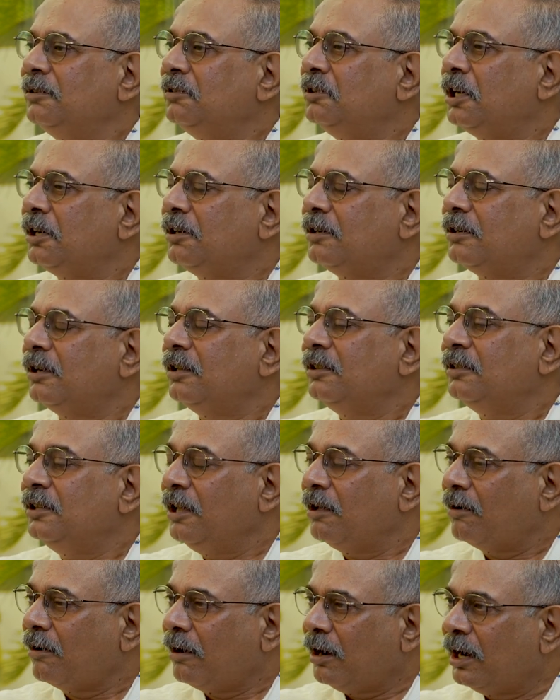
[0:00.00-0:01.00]
That
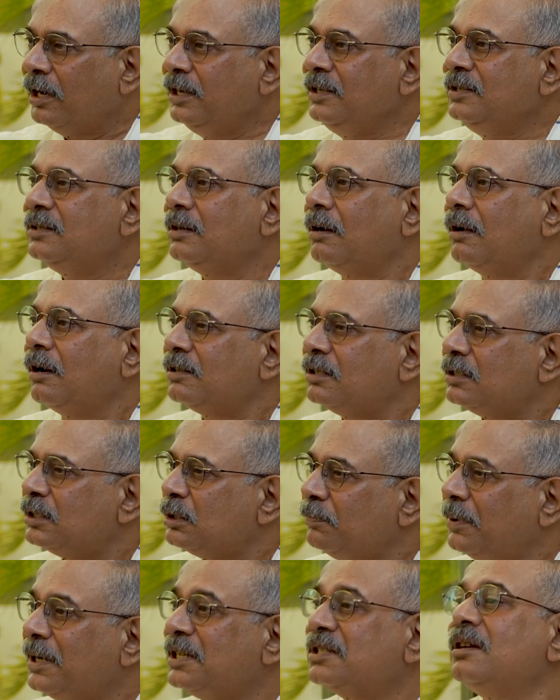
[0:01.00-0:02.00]
their eyes are
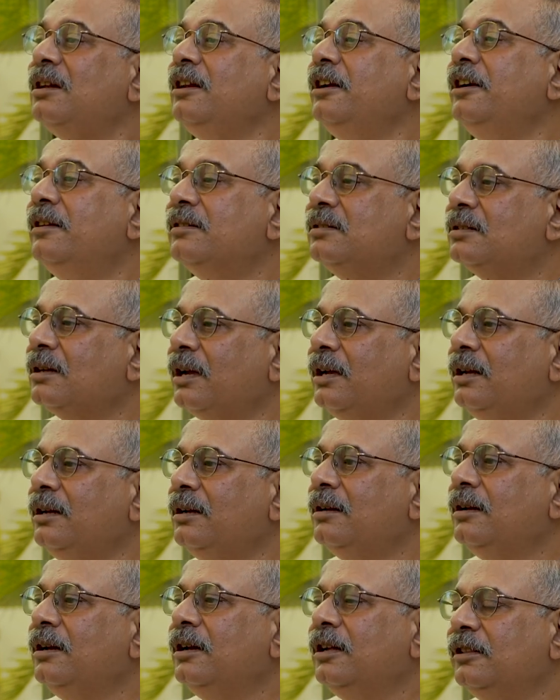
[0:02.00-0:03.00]
specially
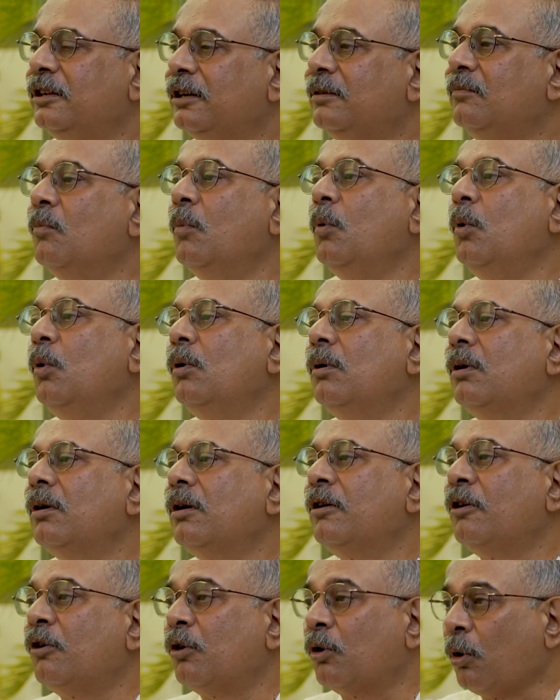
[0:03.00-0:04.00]
designed, that more
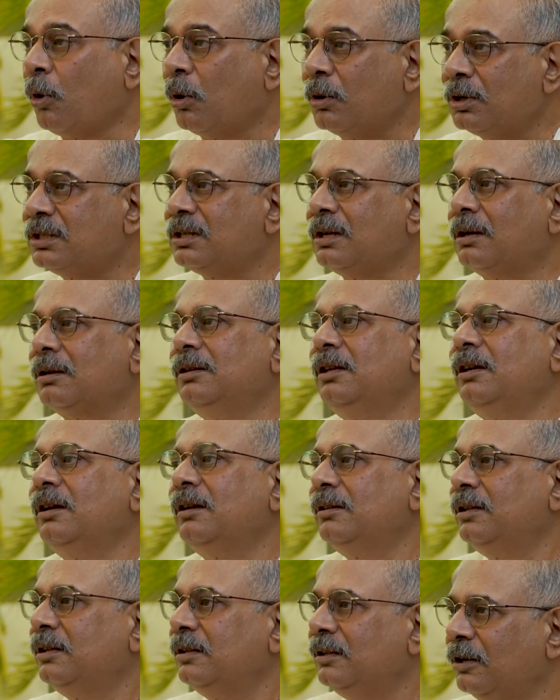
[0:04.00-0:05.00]
rods are
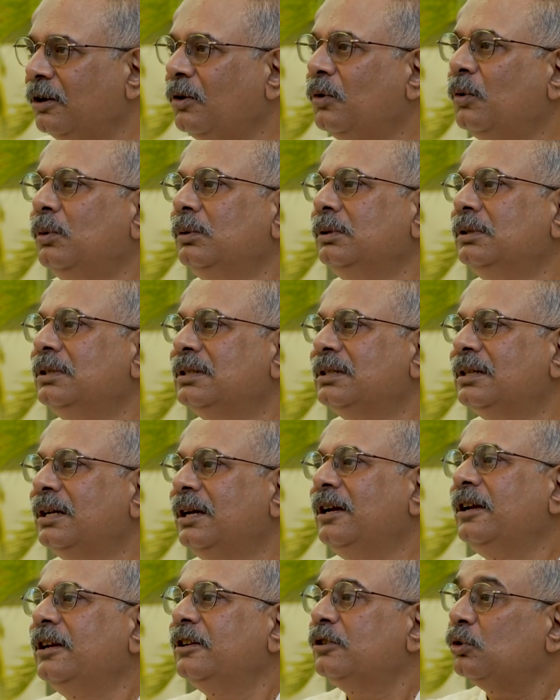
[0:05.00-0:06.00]
there than the cones,
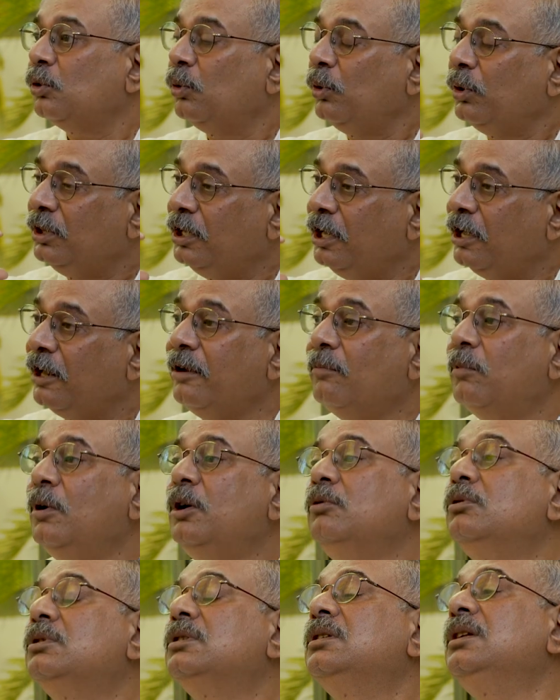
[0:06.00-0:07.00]
so they are able
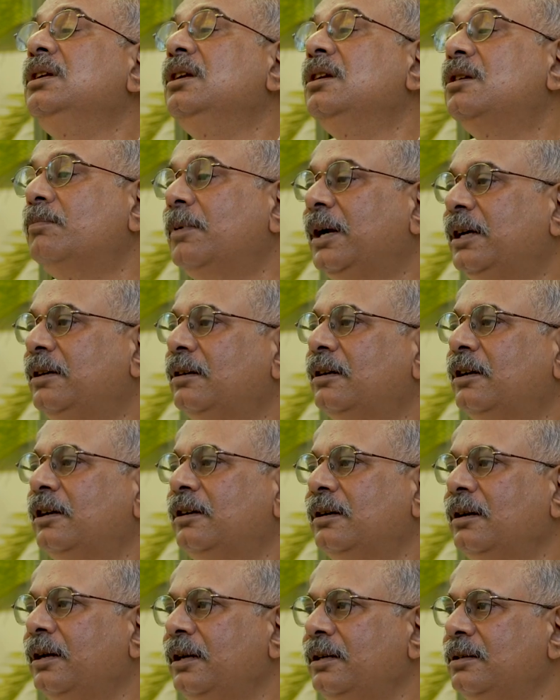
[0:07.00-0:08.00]
to see it better
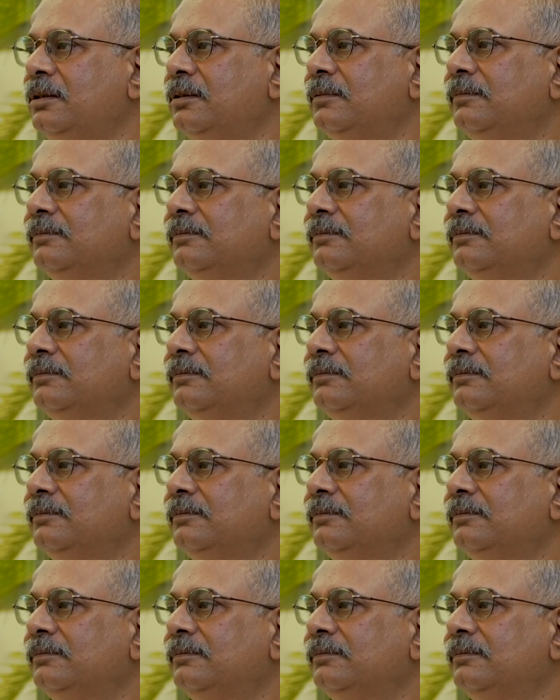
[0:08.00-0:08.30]
at night.